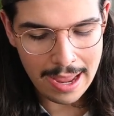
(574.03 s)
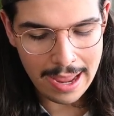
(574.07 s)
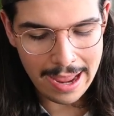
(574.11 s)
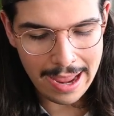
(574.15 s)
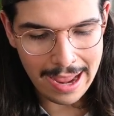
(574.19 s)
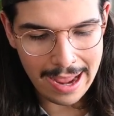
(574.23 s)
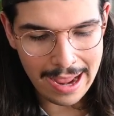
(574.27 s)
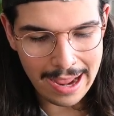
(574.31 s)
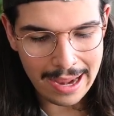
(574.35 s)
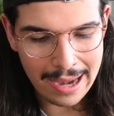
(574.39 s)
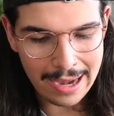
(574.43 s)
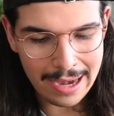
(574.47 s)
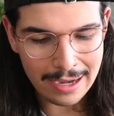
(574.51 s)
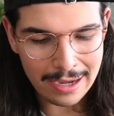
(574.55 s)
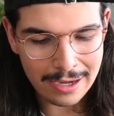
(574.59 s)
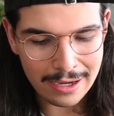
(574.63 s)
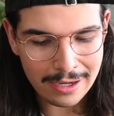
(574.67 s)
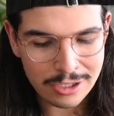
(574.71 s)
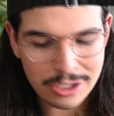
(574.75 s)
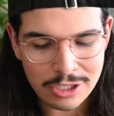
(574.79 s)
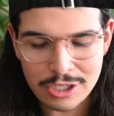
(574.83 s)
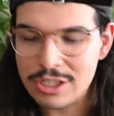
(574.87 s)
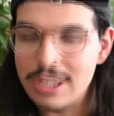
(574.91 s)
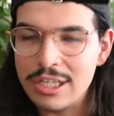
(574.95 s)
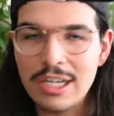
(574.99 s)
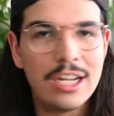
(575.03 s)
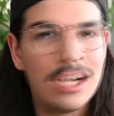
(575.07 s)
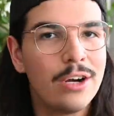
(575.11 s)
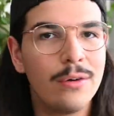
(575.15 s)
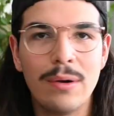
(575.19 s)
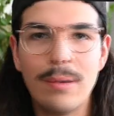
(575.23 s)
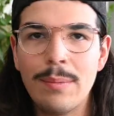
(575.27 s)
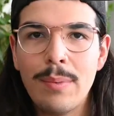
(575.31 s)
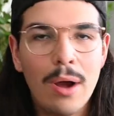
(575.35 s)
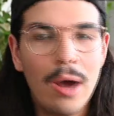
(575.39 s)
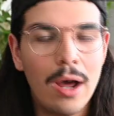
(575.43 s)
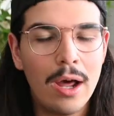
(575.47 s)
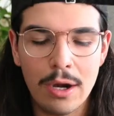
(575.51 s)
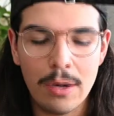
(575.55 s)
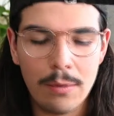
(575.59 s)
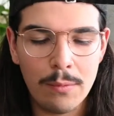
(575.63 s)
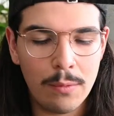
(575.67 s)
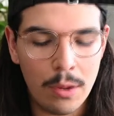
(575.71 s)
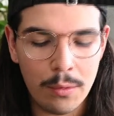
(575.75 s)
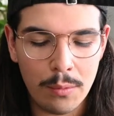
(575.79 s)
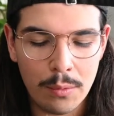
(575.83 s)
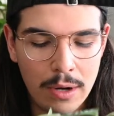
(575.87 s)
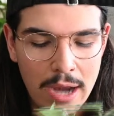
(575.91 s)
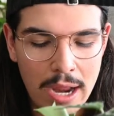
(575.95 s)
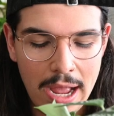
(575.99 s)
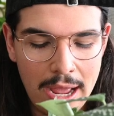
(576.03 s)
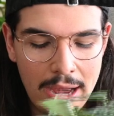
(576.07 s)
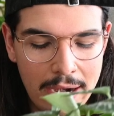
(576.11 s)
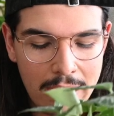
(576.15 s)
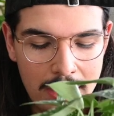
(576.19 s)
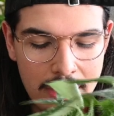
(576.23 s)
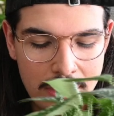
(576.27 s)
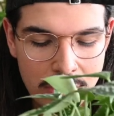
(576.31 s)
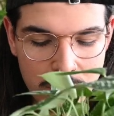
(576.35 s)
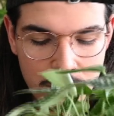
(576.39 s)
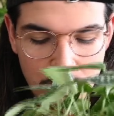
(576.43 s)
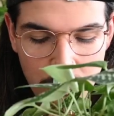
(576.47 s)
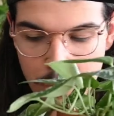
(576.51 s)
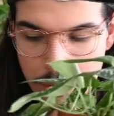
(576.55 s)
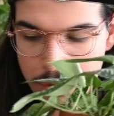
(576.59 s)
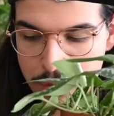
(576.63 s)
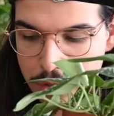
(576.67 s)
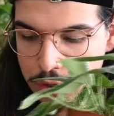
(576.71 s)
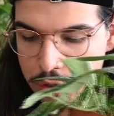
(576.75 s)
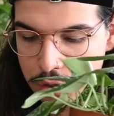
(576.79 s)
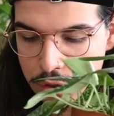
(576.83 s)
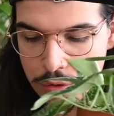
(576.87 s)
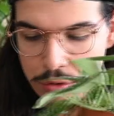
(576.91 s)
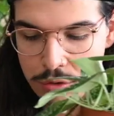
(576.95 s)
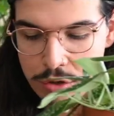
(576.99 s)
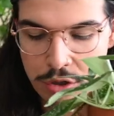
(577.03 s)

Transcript: and just to get it repotted while we're at it as well too.